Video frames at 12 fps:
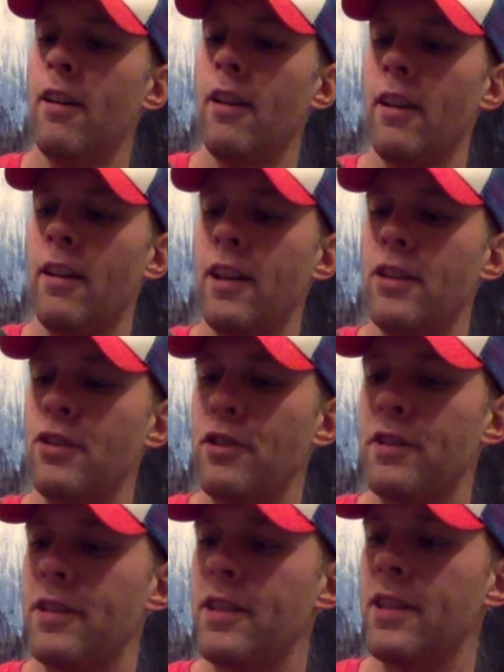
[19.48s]
And as you
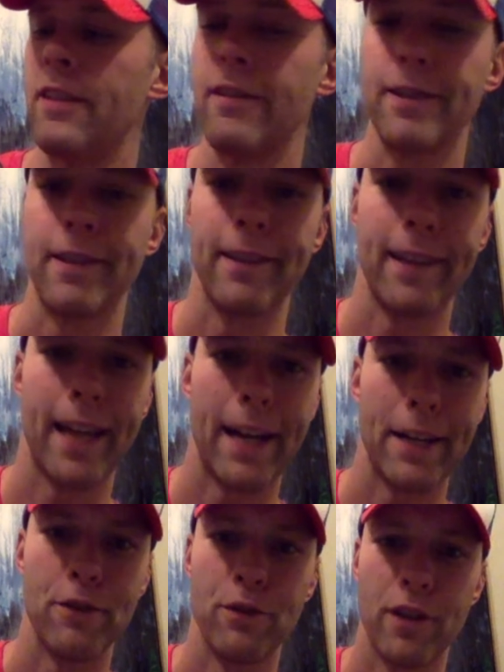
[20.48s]
can see, there's a
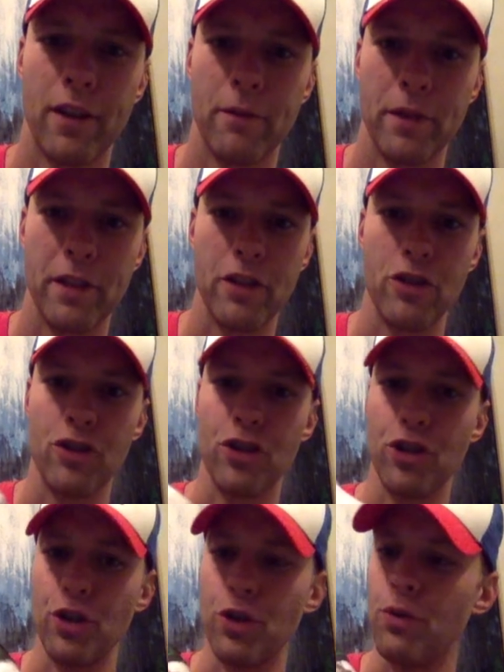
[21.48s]
lot going on with this
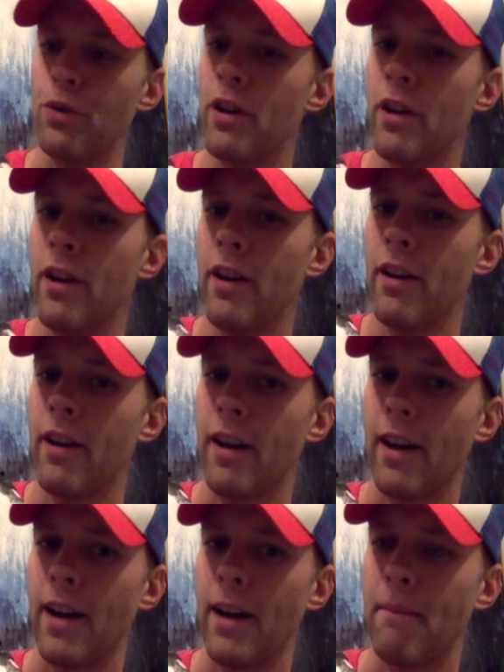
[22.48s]
shoe.
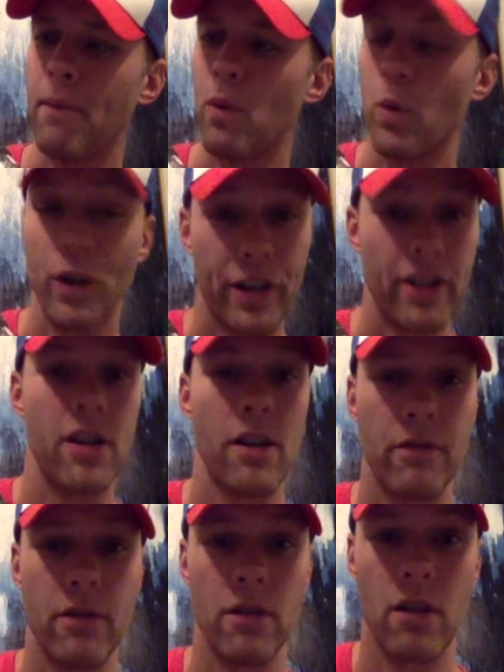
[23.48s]
We're going to
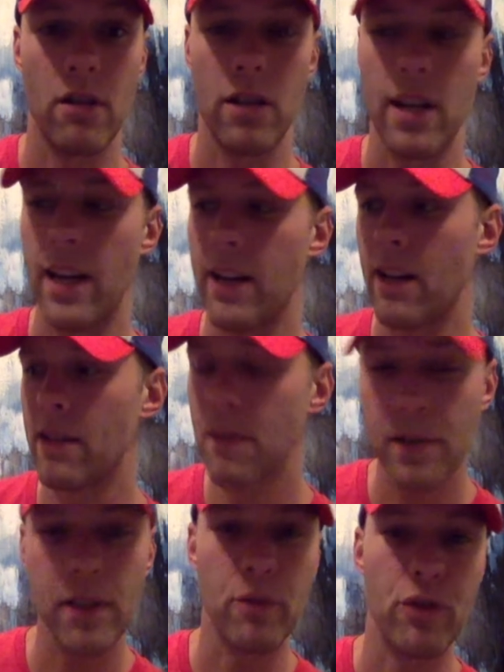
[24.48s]
cover it all today. Now
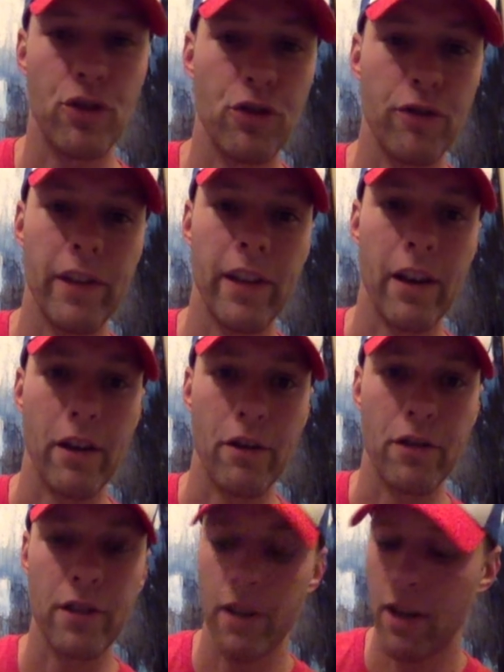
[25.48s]
typically with shoe
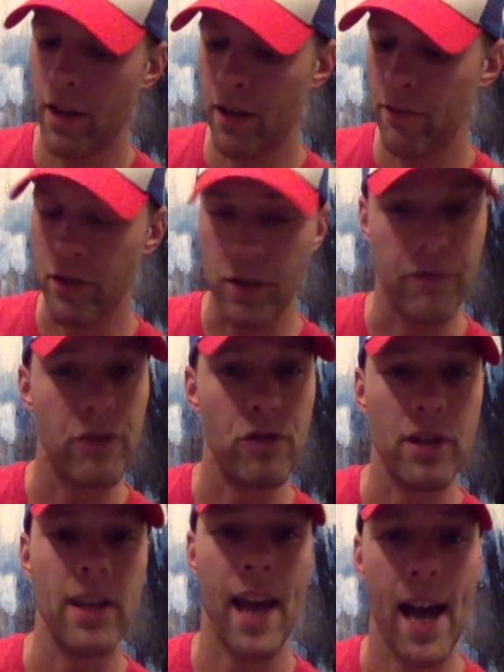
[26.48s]
videos, there's a few
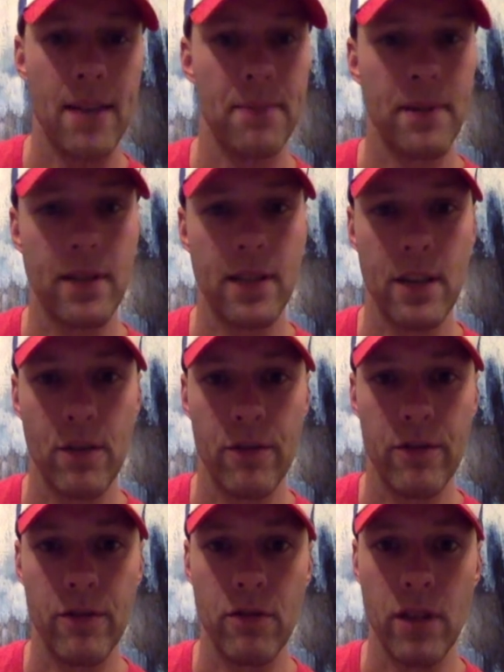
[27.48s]
key aspects they
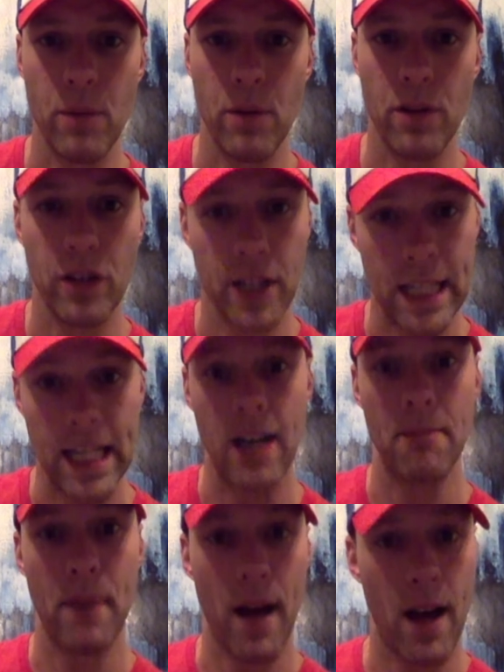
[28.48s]
review. They want to look at the
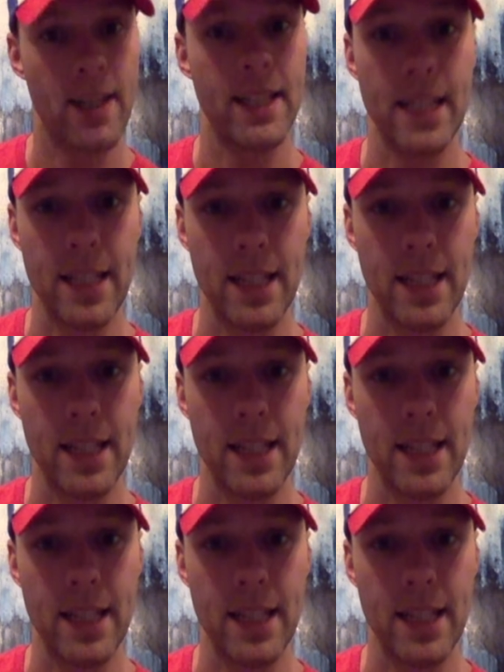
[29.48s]
unboxing